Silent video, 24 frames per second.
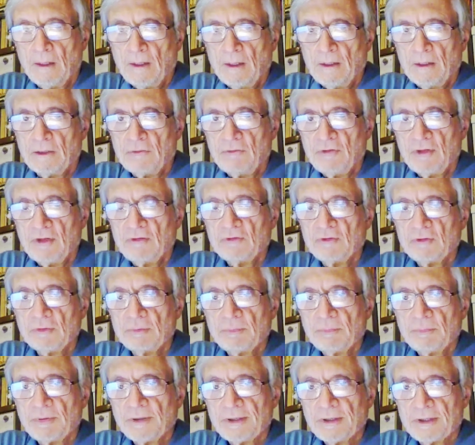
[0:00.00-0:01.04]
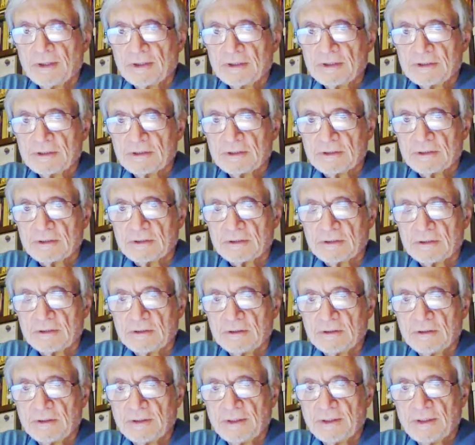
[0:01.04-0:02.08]
Now, if you have to parse
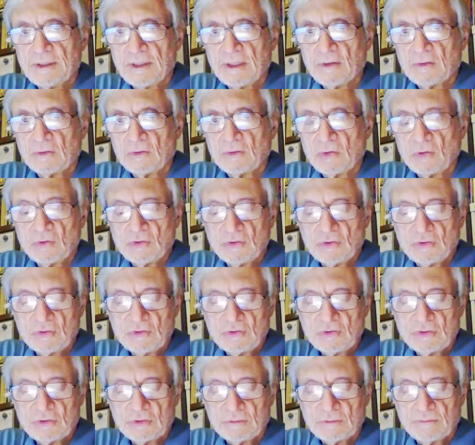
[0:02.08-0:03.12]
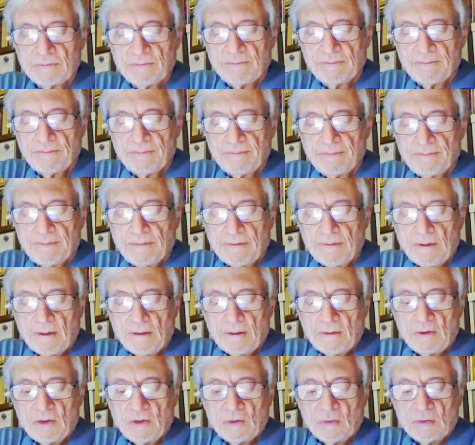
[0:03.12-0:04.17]
the noun hodus,
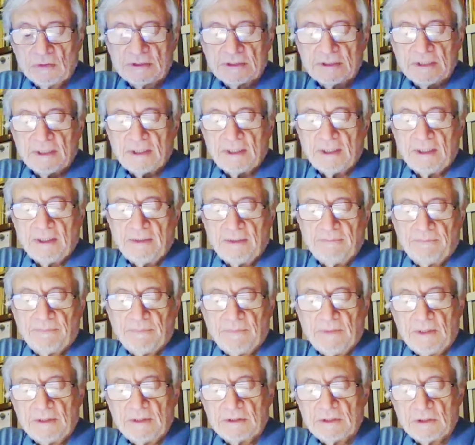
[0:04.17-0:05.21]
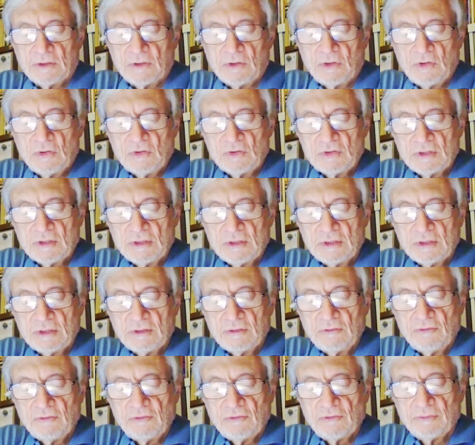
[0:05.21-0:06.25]
you will say it's
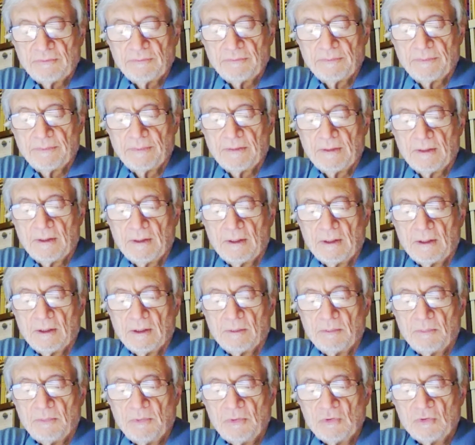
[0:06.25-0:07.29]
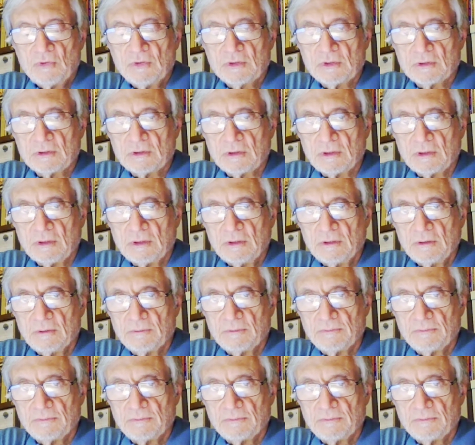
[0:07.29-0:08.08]
accusative, plural